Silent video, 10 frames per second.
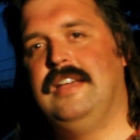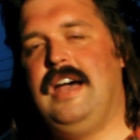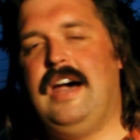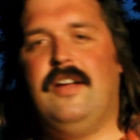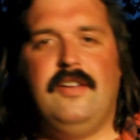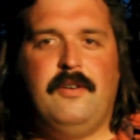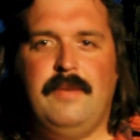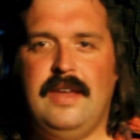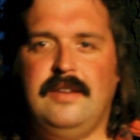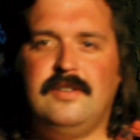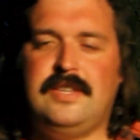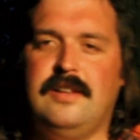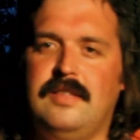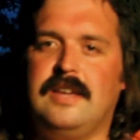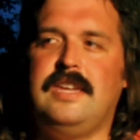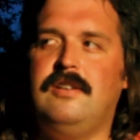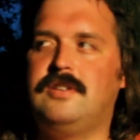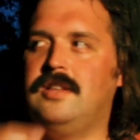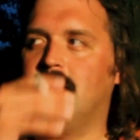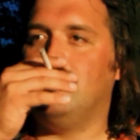I don't know, man. You're still lucky. You're
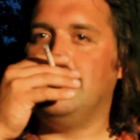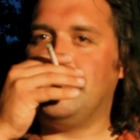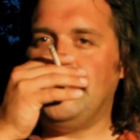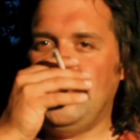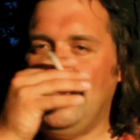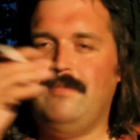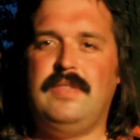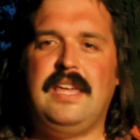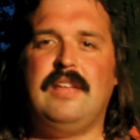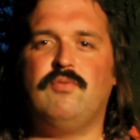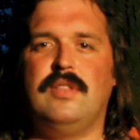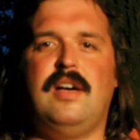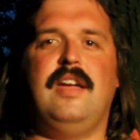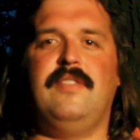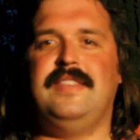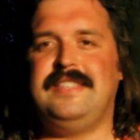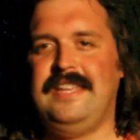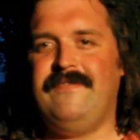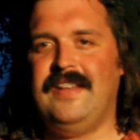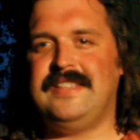still a really good team. They can rely on this
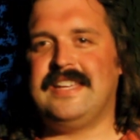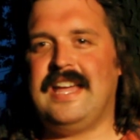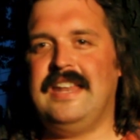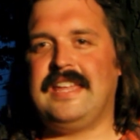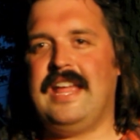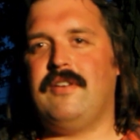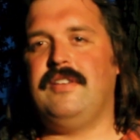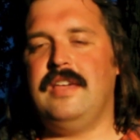defense to kind of carry